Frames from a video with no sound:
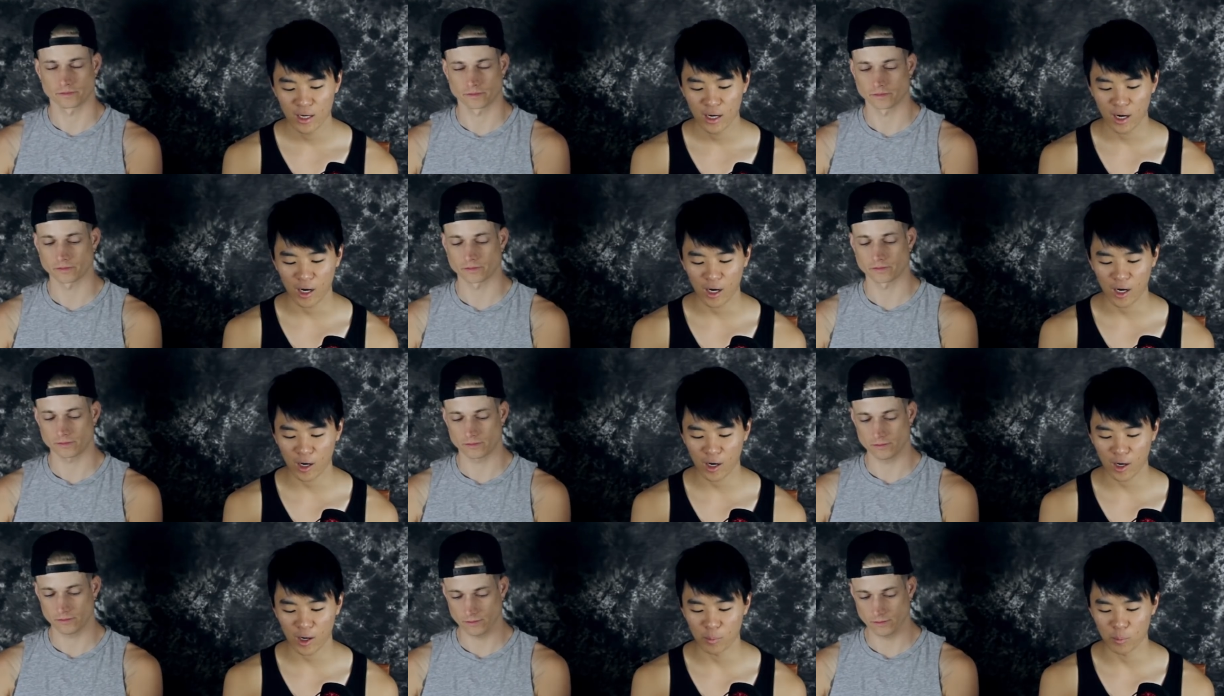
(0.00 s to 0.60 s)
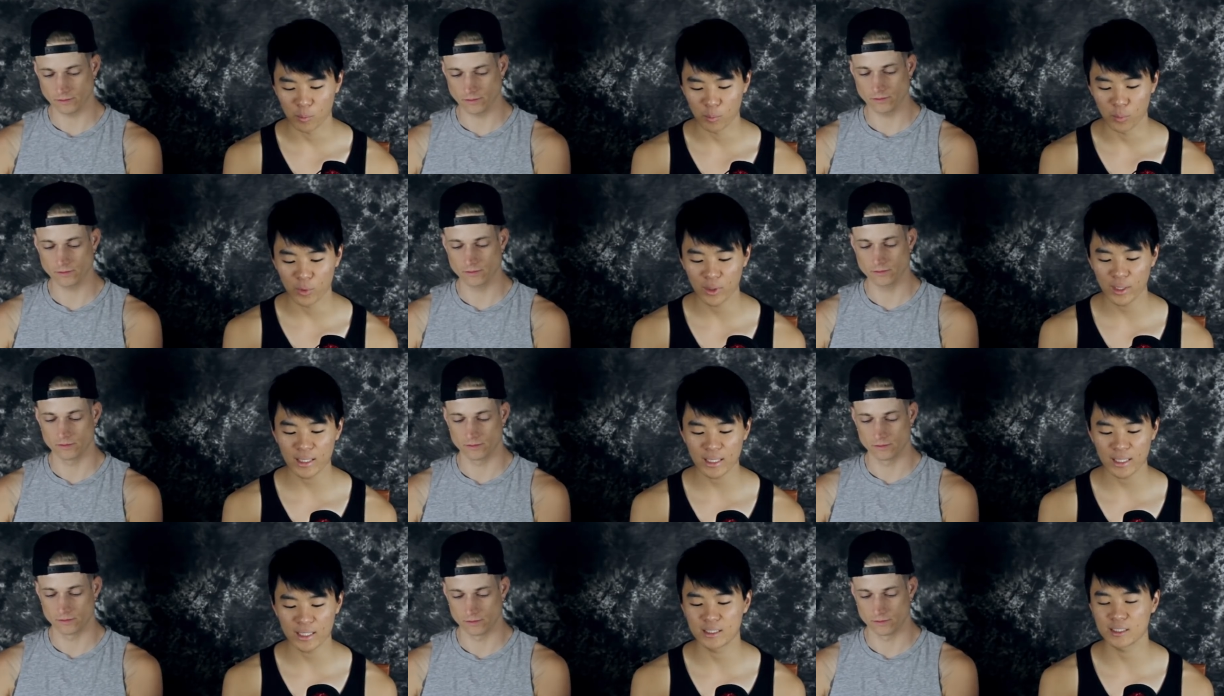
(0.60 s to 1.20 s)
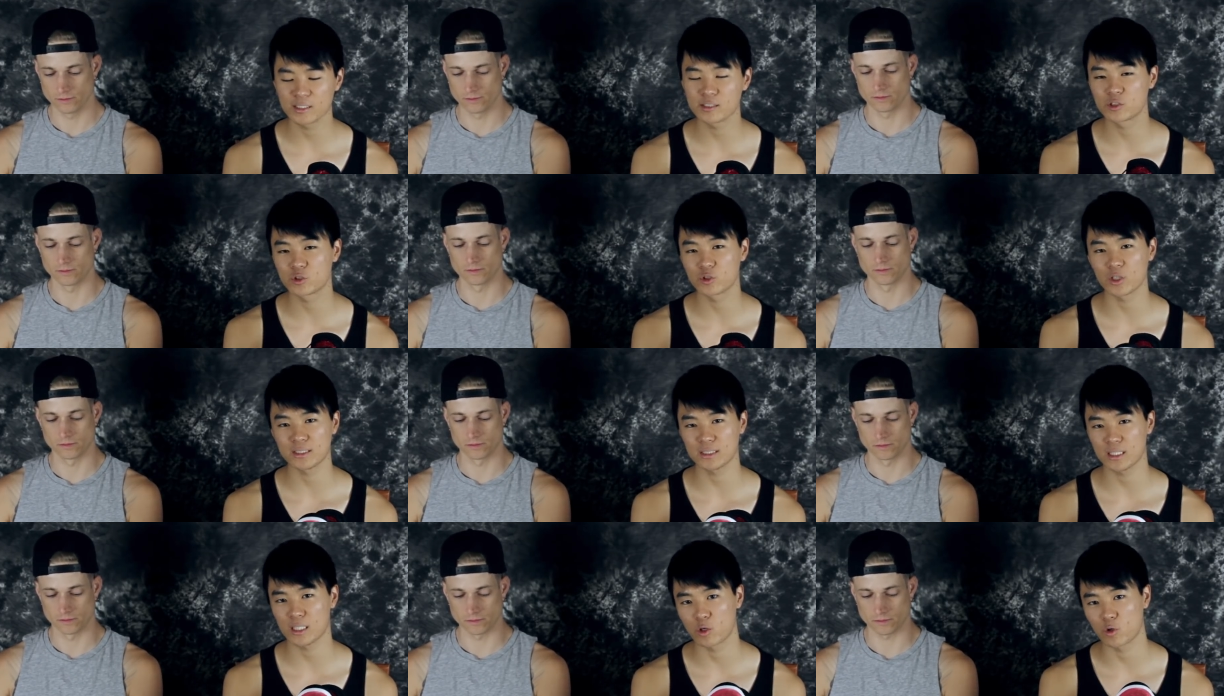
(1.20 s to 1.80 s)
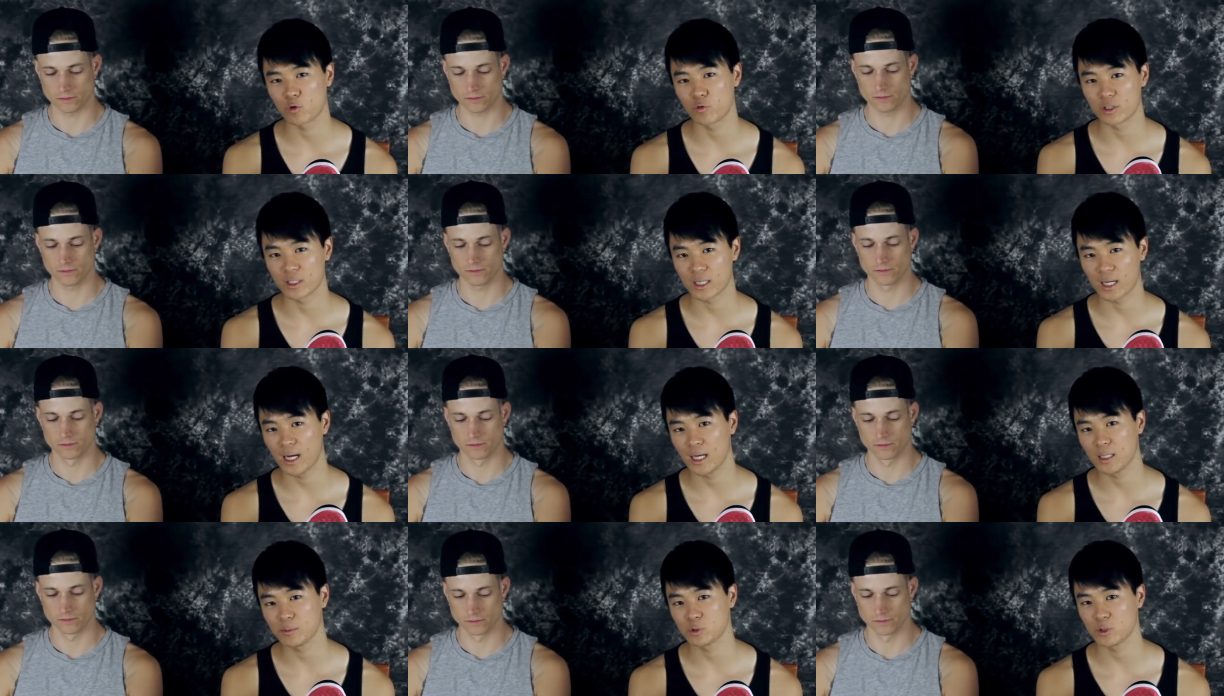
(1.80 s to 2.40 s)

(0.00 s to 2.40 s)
Speaker 1: Um, but it does stretch out over time.